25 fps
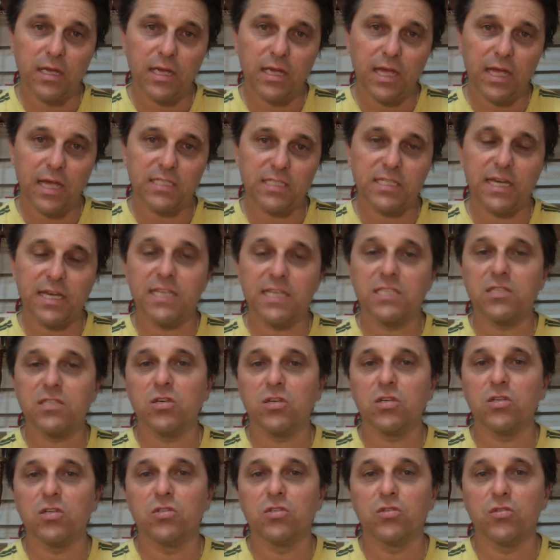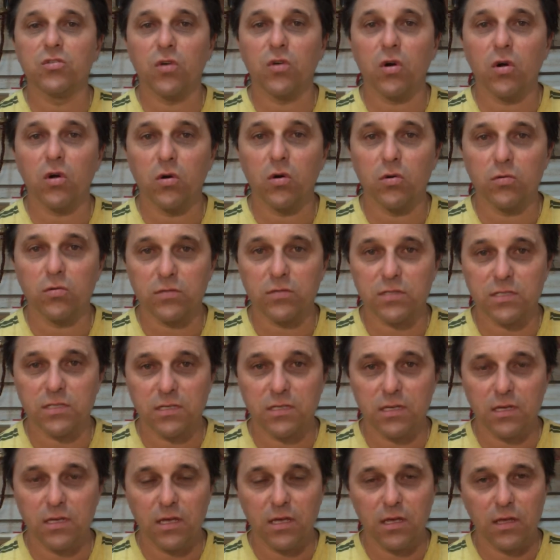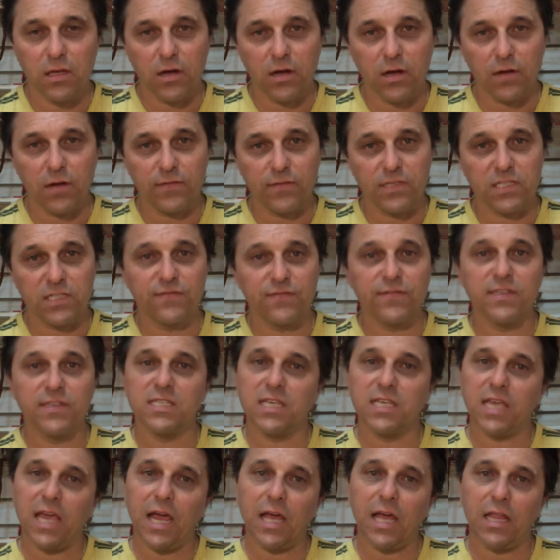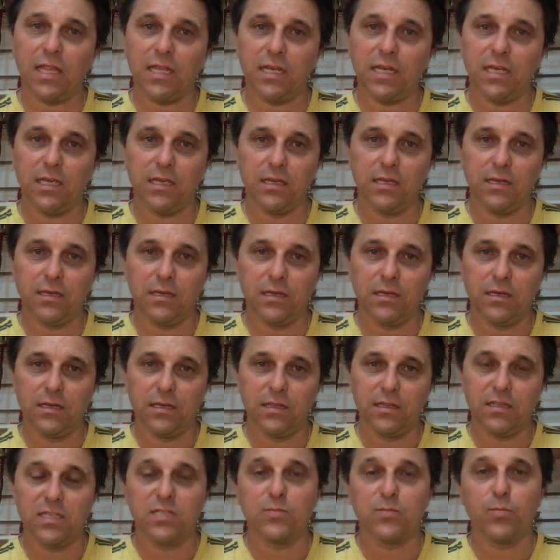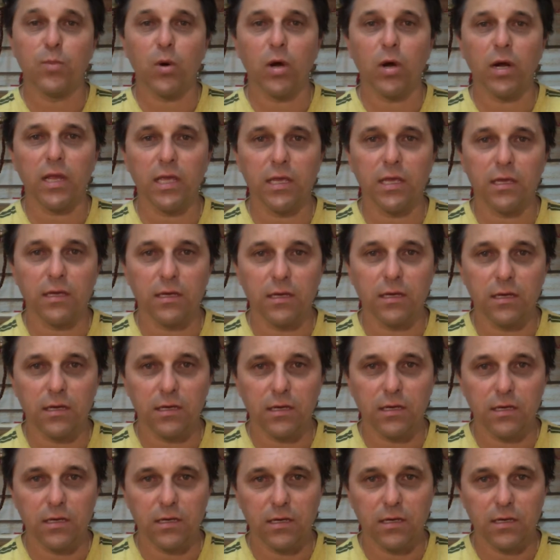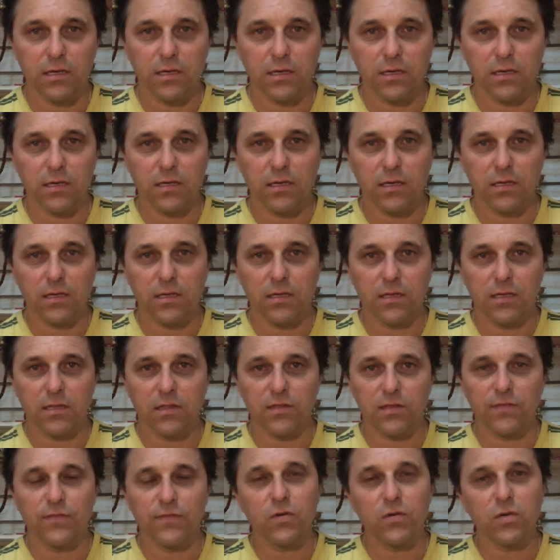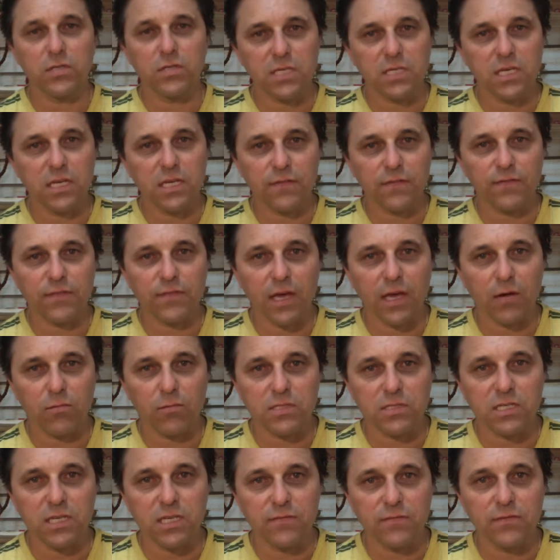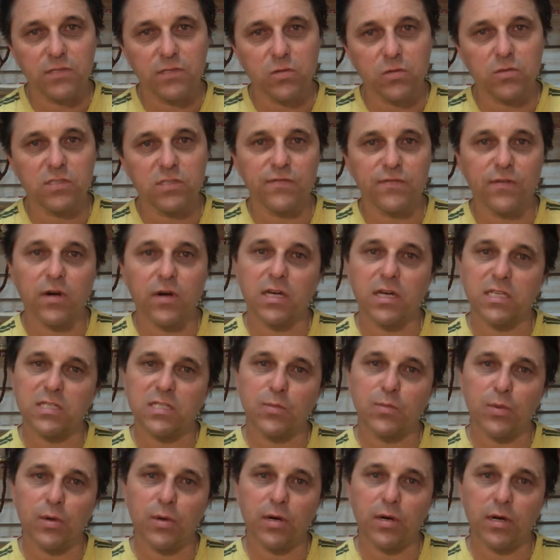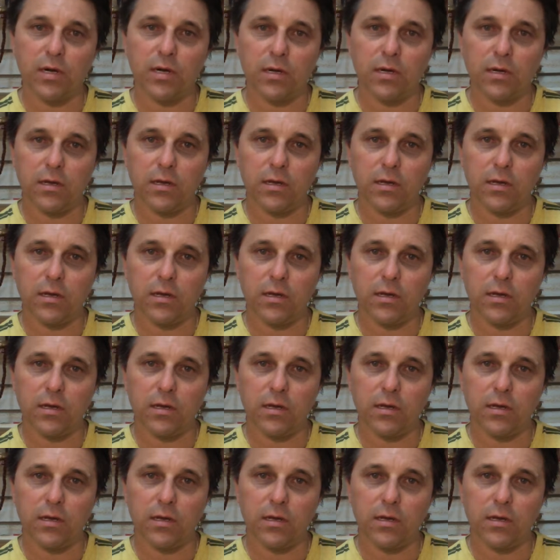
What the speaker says: and takes the controls of this physicality, this body, the first gift that was given to us via spirit